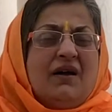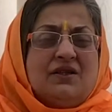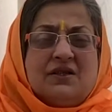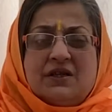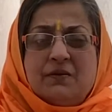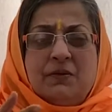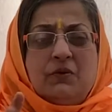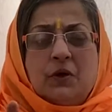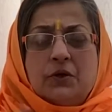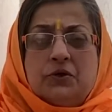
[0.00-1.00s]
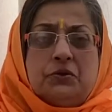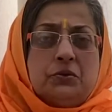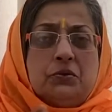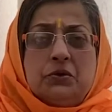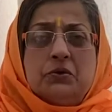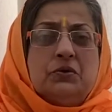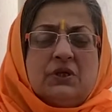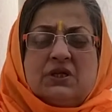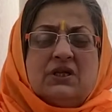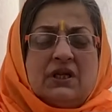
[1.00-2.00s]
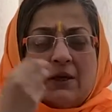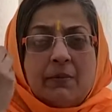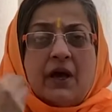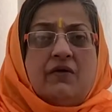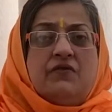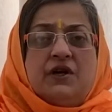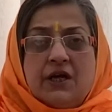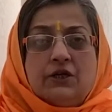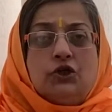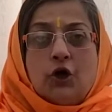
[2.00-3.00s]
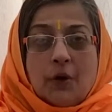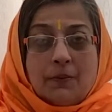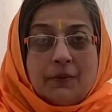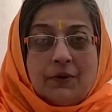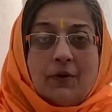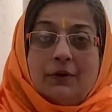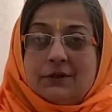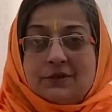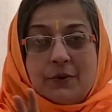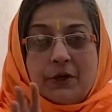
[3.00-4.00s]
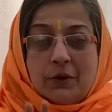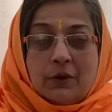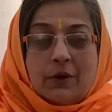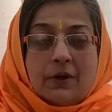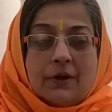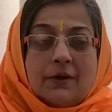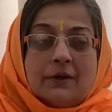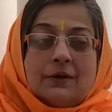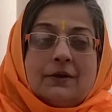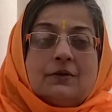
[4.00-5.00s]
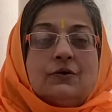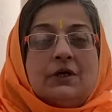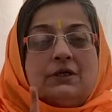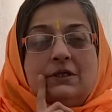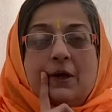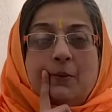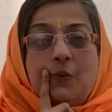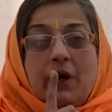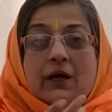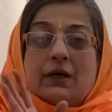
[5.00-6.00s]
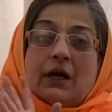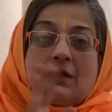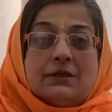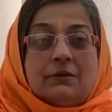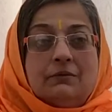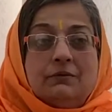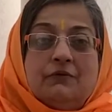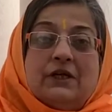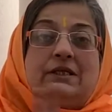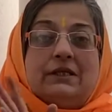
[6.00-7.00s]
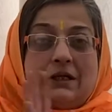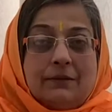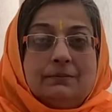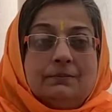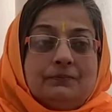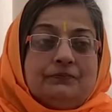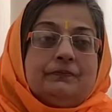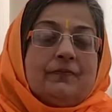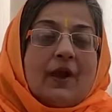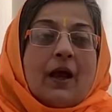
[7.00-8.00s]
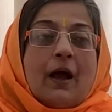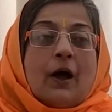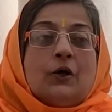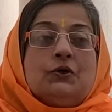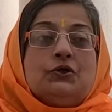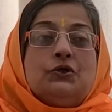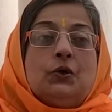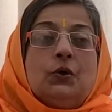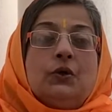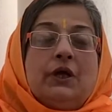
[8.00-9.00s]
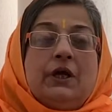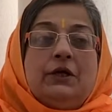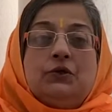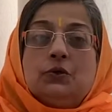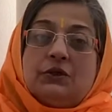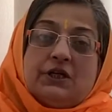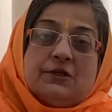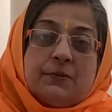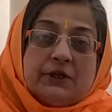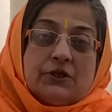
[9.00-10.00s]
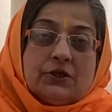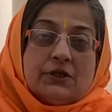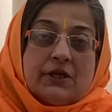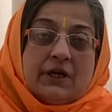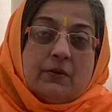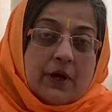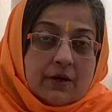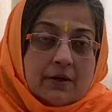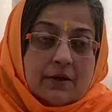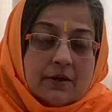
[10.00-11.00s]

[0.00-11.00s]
Just give me 1 or 2, this is like my everyday job. All this went on. So I just kept quiet and I said, we'll see. So he took these pictures and he went.